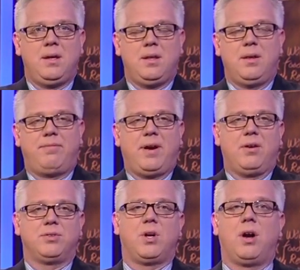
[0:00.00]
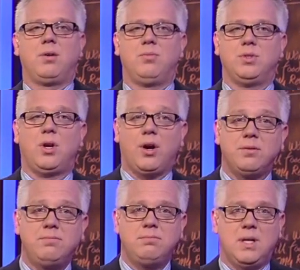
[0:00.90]
The Pharaoh's heart was
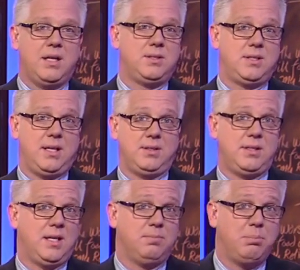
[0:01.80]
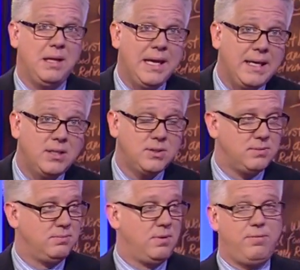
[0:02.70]
hardened. God sent 10 plagues,
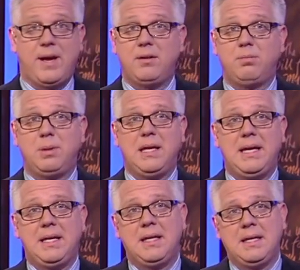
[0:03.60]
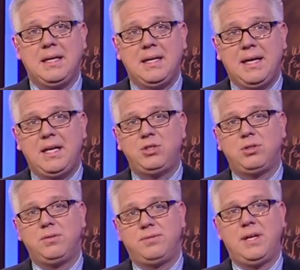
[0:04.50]
final plague,
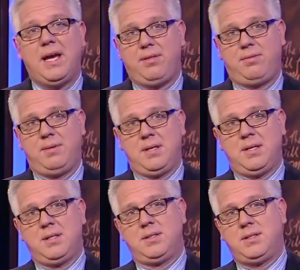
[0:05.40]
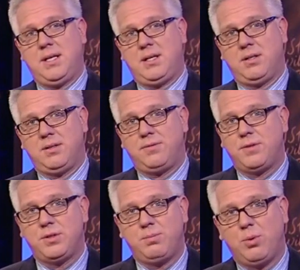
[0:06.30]
angel of death, to take on the
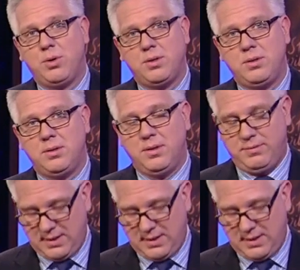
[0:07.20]
firstborn of